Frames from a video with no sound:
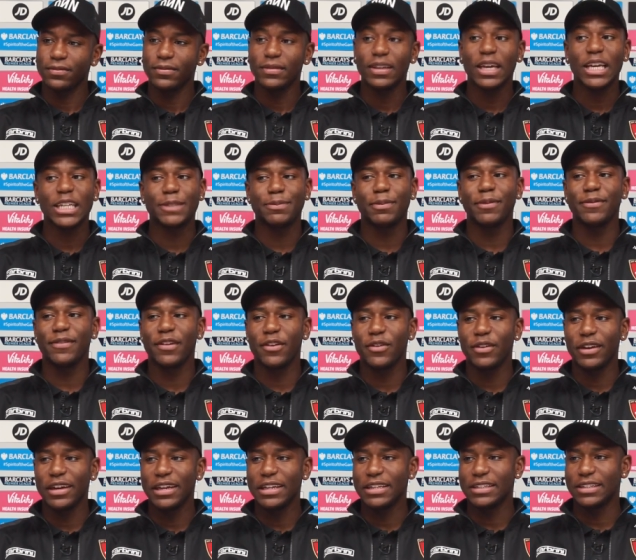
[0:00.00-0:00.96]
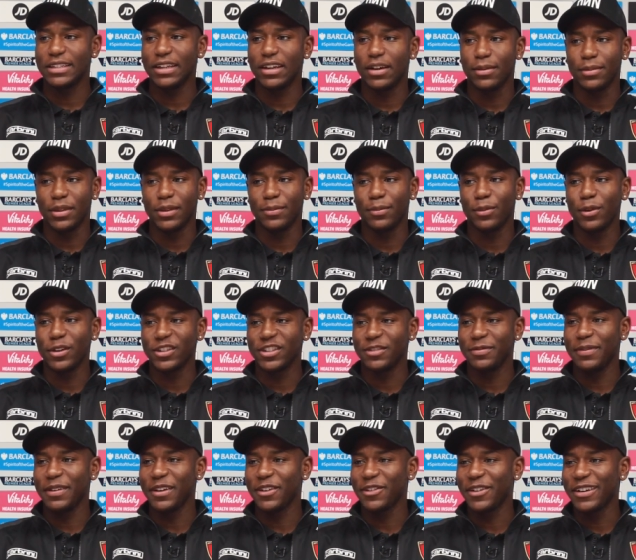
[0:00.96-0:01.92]
Yeah, it's been very easy. The boys
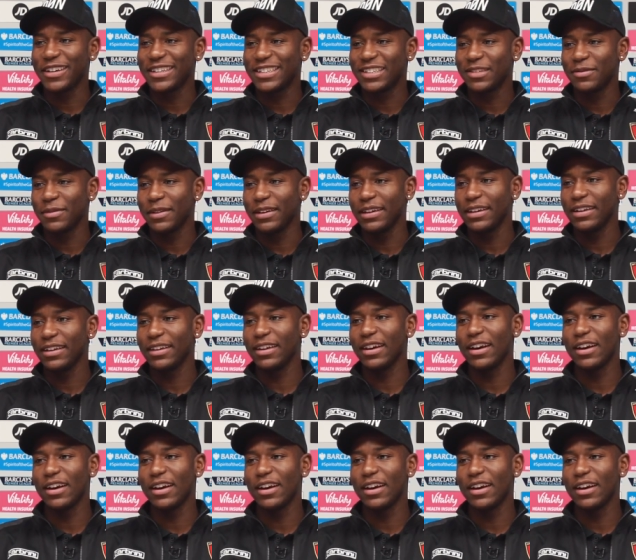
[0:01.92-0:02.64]
have been great to me,